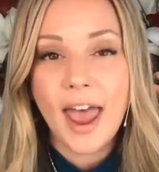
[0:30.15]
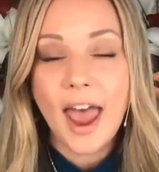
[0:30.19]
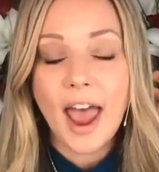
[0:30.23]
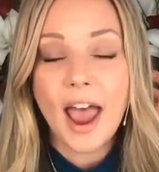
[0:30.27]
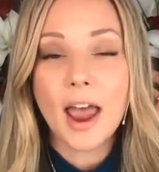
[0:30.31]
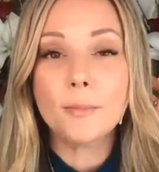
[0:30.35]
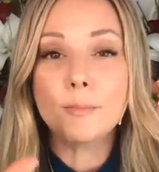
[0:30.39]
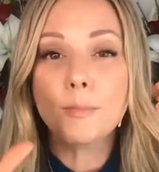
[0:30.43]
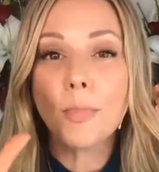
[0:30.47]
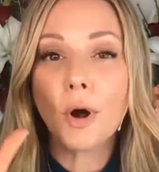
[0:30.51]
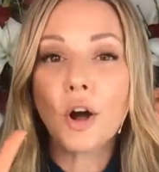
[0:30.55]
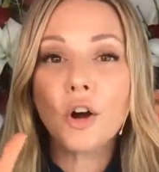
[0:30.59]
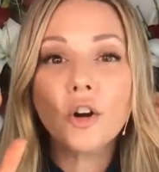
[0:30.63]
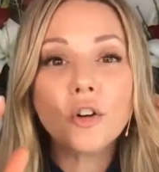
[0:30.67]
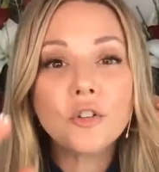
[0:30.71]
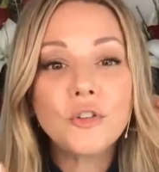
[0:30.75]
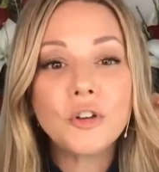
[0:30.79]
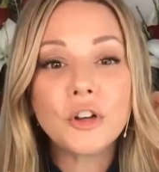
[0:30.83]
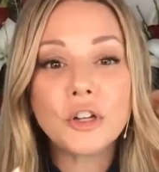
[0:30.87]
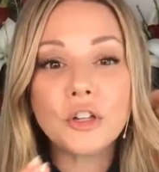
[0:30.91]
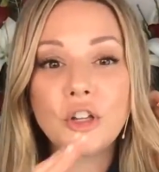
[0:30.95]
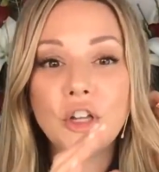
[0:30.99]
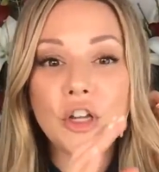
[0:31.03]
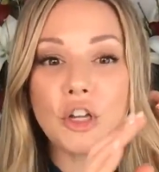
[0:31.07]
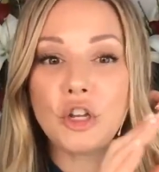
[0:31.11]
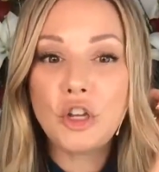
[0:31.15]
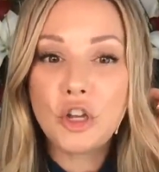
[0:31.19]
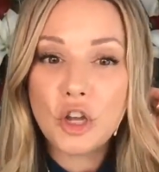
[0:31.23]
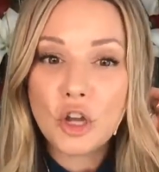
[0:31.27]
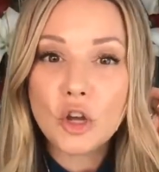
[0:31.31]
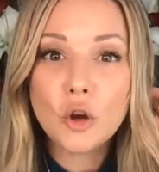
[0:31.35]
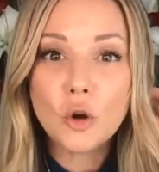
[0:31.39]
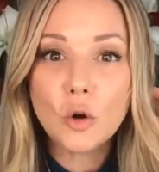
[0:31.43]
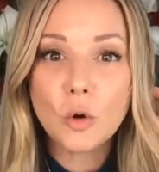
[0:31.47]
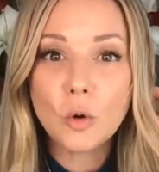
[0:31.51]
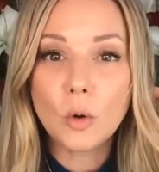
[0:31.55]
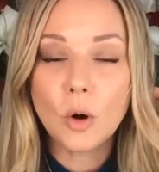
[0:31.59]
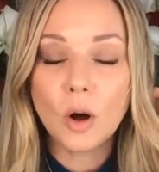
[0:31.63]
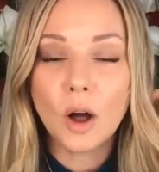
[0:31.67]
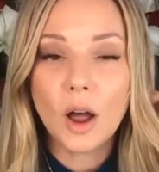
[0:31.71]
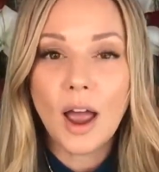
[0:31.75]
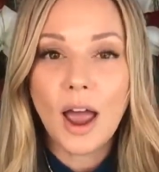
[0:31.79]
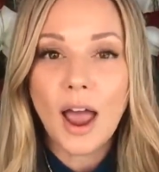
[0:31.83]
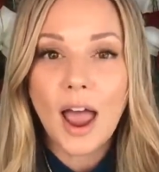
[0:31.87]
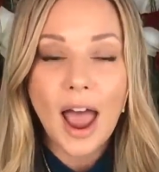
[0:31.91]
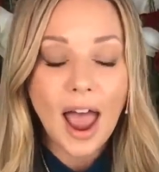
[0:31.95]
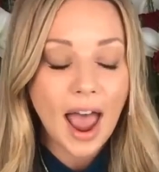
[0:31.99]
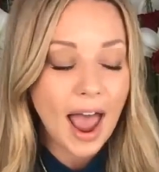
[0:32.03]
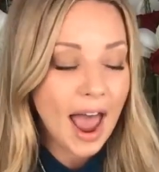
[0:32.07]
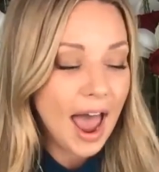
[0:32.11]
And perfectly you
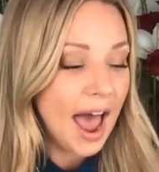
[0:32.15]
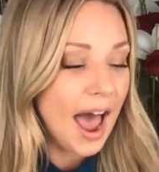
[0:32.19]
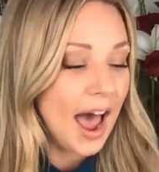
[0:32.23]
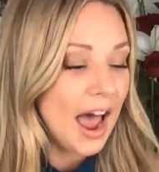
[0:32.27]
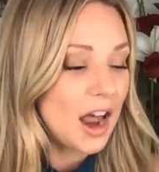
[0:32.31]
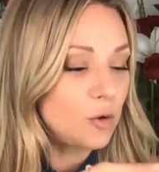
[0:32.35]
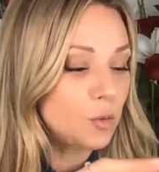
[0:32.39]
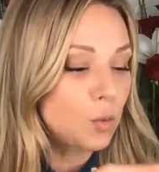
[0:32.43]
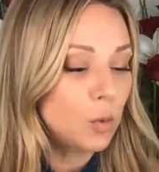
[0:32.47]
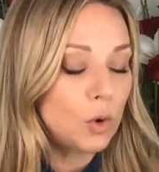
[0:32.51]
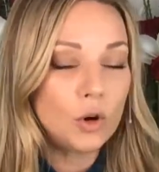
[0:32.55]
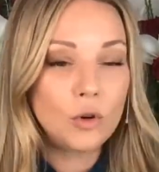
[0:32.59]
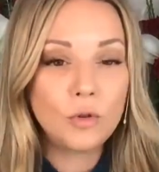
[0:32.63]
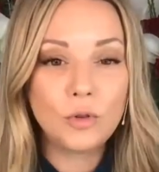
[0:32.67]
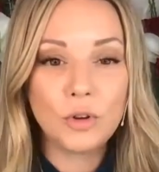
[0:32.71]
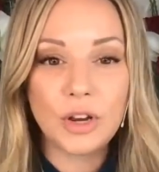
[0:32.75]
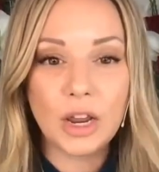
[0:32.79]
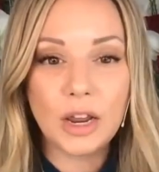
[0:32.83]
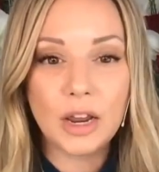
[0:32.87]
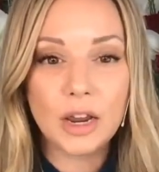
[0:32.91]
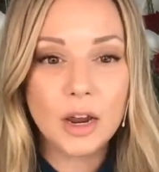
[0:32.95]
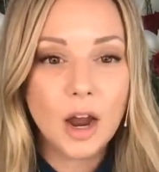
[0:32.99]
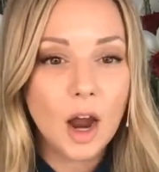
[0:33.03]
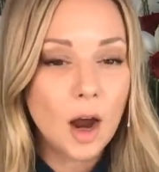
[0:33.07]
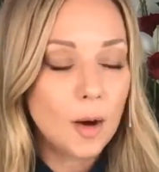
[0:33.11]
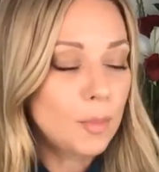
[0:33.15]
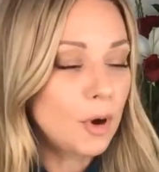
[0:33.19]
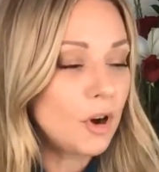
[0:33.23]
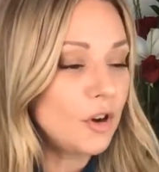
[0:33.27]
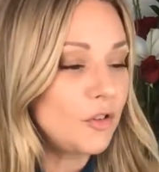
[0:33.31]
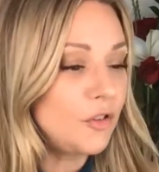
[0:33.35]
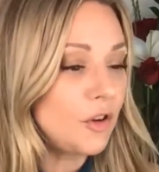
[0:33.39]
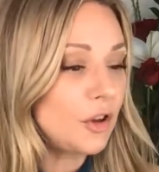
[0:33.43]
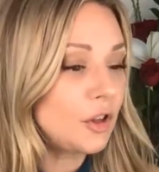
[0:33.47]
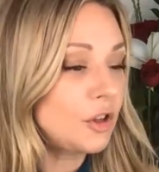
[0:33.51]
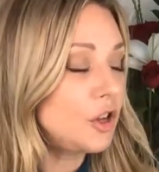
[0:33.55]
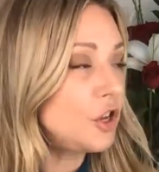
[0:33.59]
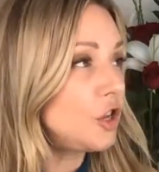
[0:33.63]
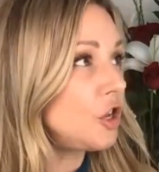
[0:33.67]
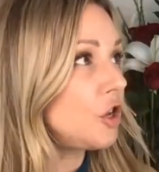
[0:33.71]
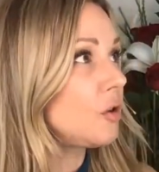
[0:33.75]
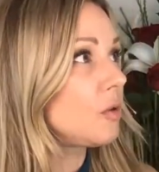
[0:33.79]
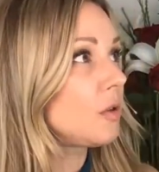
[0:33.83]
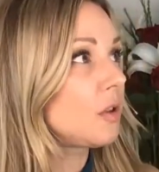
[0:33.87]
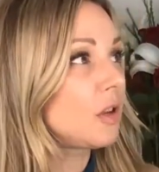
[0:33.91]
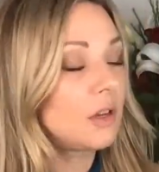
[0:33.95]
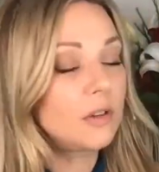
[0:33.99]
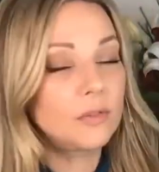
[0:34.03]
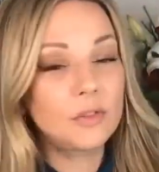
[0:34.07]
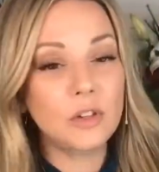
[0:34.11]
had wounding. Perfectly you
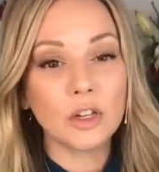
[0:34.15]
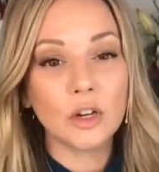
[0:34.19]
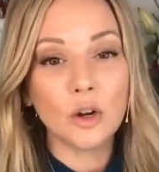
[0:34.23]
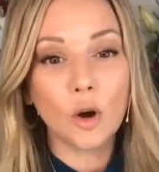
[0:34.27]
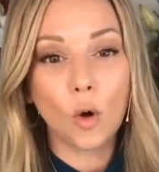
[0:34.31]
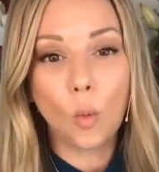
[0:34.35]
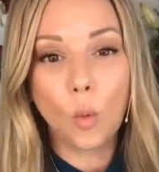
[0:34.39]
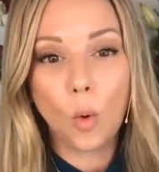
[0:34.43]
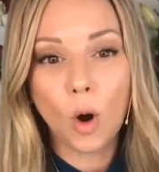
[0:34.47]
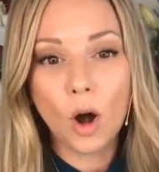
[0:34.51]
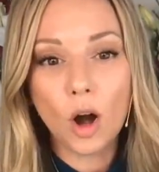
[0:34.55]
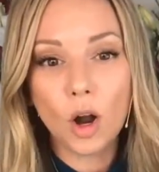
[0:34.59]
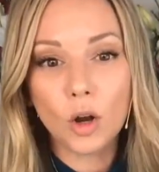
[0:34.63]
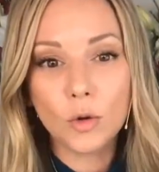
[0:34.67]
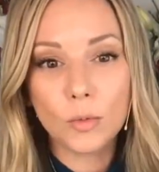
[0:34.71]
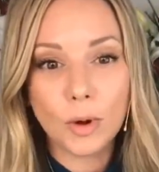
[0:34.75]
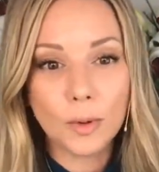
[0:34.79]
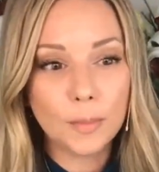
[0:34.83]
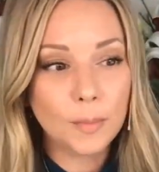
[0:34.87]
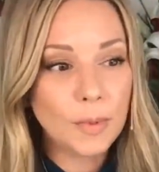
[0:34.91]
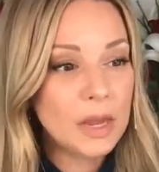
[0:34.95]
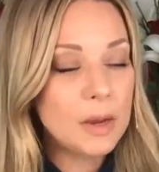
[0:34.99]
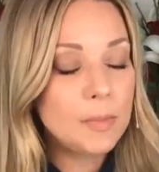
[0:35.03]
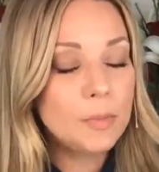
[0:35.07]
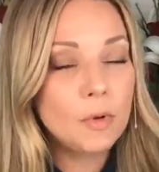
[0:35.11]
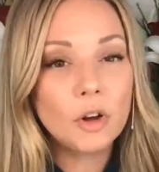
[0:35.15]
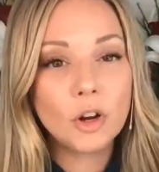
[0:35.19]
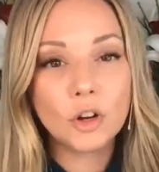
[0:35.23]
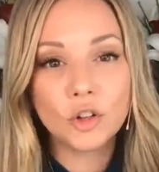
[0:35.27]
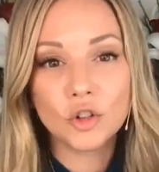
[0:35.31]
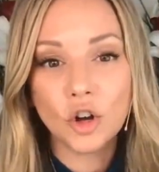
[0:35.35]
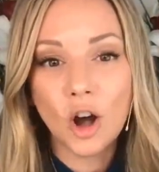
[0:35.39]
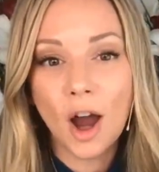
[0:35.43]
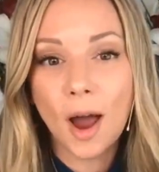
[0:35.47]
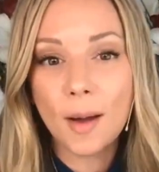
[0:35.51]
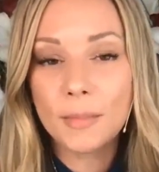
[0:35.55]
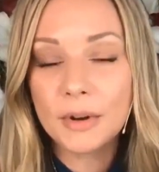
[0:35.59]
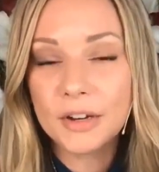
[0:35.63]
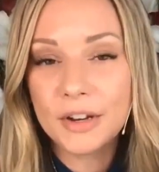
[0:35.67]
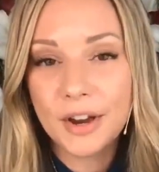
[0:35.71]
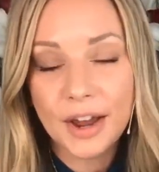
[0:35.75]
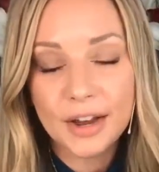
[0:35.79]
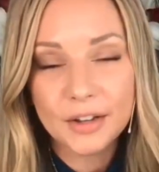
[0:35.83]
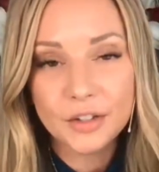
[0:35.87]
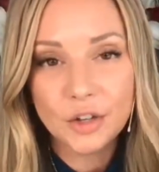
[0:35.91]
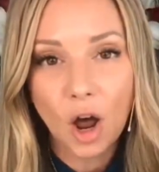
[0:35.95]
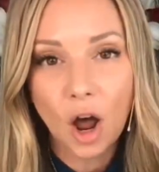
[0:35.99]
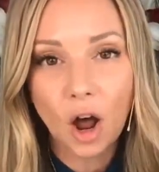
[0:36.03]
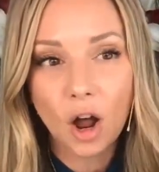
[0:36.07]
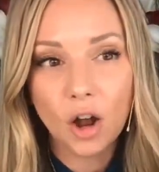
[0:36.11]
lives in a world where people are
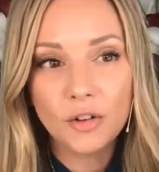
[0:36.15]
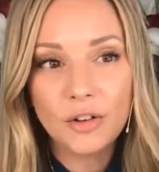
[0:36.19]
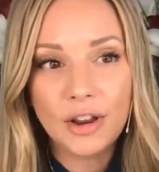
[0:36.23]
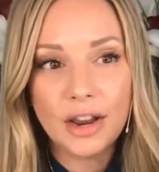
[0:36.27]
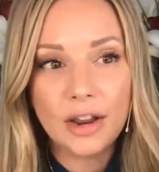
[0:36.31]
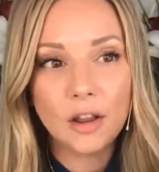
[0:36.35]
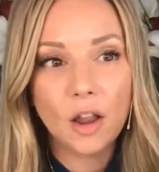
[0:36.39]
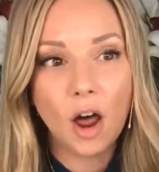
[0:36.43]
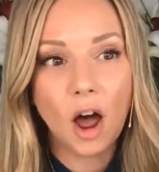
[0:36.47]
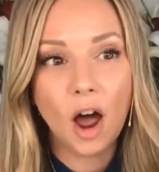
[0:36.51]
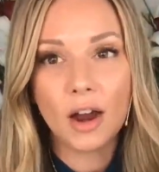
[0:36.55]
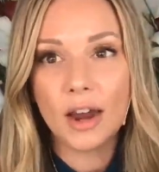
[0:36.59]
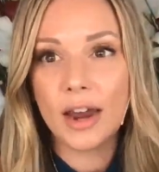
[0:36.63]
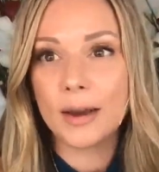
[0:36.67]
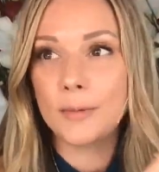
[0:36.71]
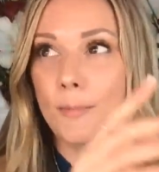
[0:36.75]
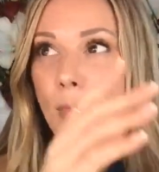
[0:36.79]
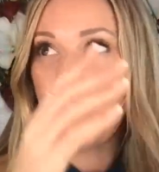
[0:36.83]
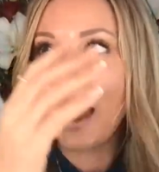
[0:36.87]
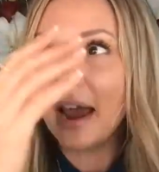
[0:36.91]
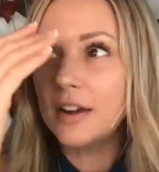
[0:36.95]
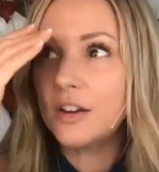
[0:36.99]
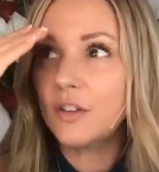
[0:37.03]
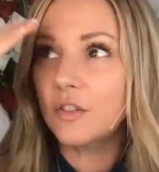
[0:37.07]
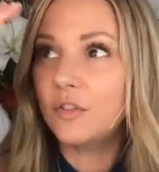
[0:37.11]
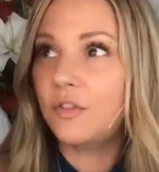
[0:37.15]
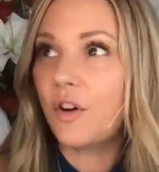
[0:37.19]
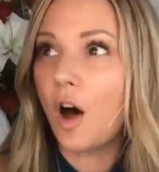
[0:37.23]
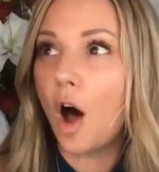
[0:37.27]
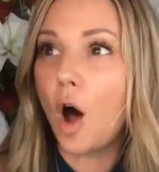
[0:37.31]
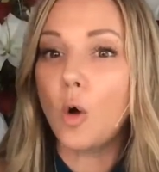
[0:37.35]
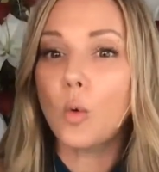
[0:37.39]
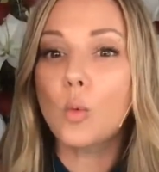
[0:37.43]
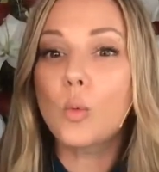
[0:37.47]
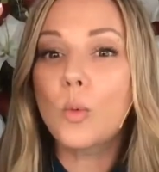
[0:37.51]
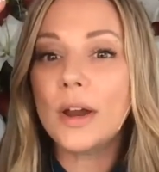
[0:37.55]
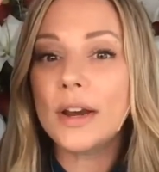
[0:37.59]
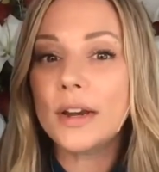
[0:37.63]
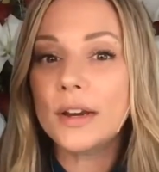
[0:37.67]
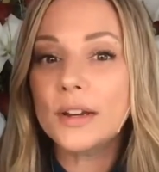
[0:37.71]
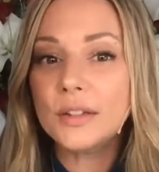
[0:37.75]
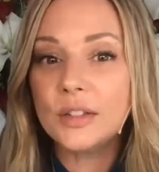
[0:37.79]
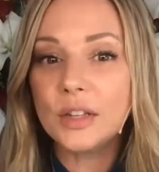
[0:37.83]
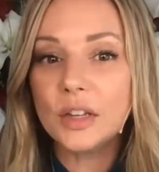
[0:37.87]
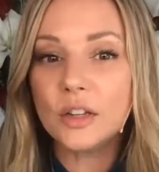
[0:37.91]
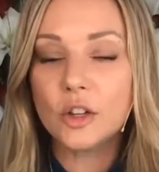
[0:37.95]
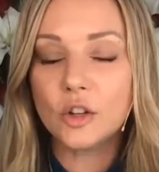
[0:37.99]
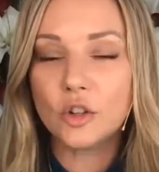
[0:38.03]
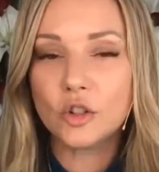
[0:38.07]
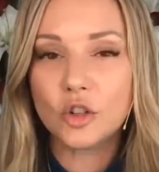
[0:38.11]
traumatized all day long. And by default,
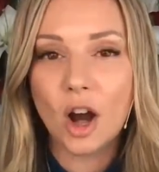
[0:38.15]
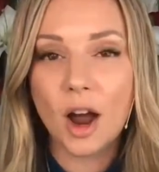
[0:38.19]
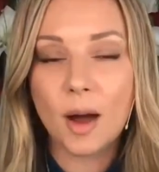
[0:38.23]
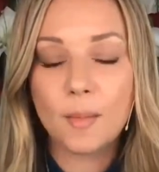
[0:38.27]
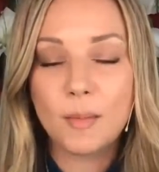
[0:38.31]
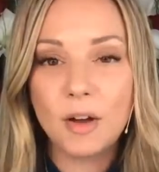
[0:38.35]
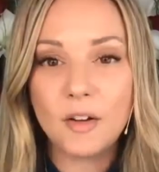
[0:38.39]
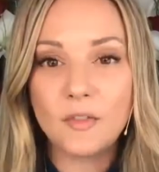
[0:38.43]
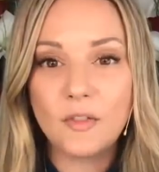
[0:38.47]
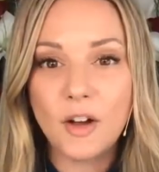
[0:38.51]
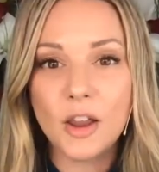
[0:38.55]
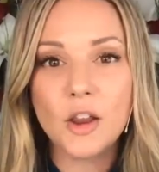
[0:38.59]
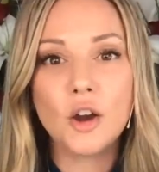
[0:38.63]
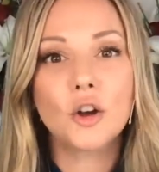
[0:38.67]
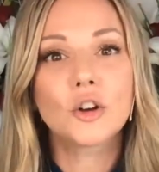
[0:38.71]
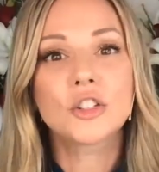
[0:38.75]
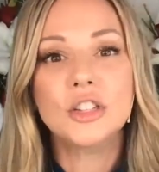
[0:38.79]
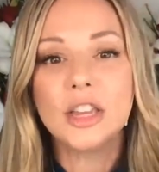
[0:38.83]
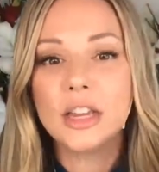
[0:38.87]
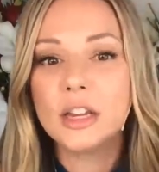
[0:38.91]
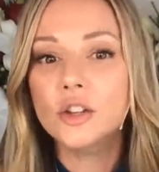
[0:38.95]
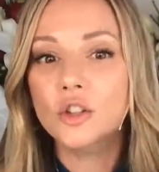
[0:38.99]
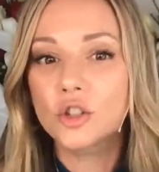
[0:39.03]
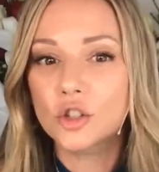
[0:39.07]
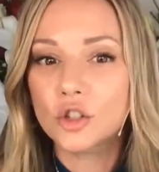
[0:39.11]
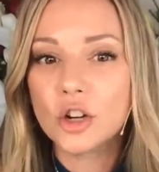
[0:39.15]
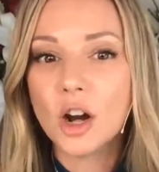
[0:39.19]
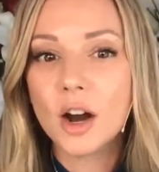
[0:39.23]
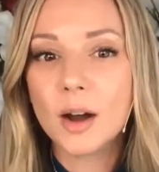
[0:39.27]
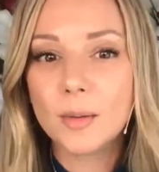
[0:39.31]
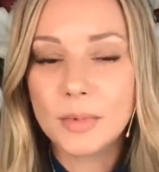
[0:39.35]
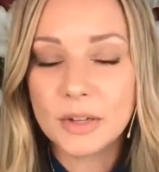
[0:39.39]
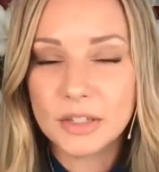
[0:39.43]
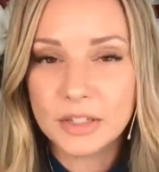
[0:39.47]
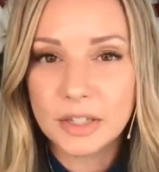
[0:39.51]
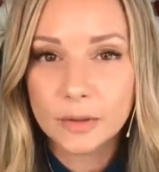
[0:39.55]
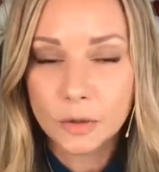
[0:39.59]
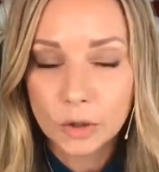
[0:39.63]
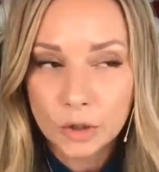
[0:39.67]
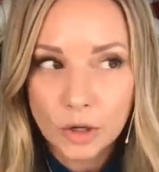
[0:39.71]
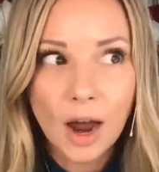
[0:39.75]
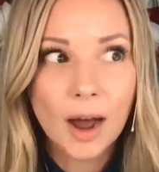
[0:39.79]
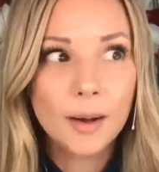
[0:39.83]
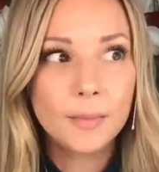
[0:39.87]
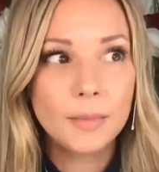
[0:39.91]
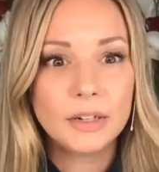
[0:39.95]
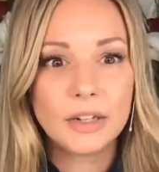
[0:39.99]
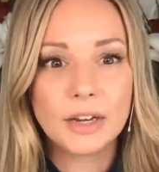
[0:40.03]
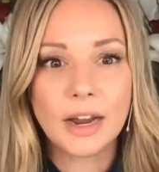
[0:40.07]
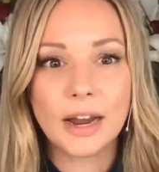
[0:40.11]
witnessing the trauma of others is
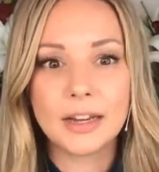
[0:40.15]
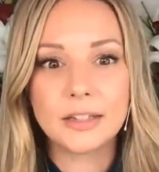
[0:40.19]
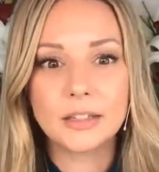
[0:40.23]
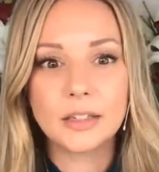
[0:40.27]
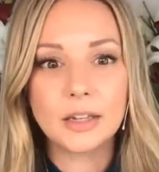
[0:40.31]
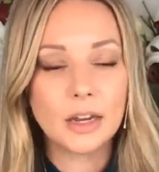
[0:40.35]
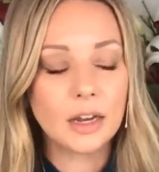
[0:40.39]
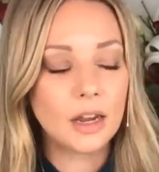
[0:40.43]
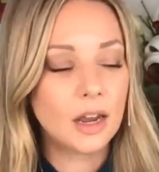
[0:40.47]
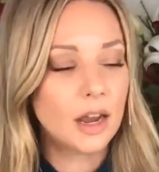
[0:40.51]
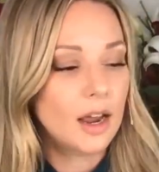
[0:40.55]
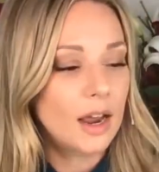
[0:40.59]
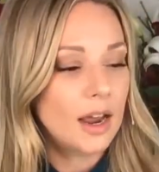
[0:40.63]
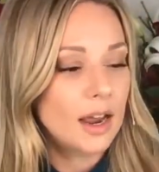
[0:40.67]
traumatizing.